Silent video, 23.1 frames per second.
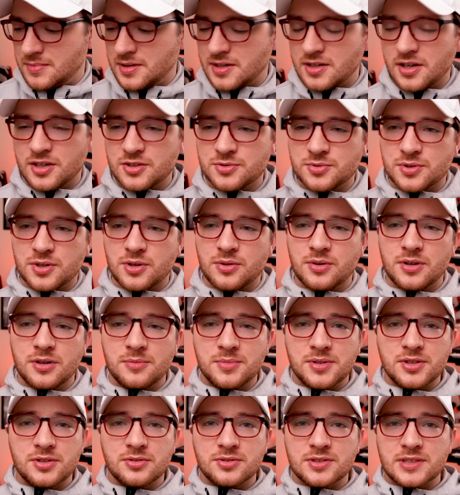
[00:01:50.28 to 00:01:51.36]
Because we're going to be
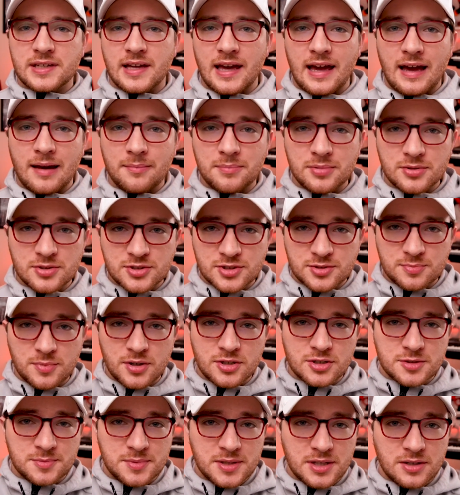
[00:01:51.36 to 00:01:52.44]
using Apple's
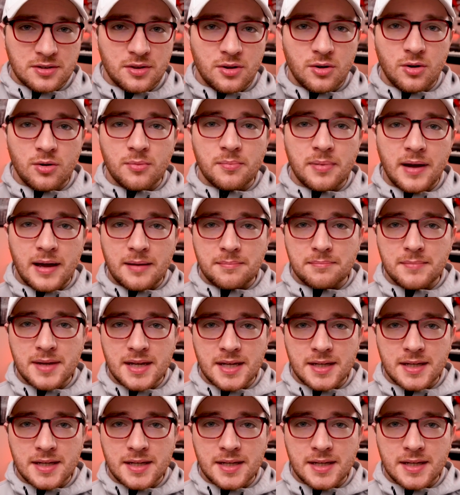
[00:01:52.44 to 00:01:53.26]
smart speaker, the HomePod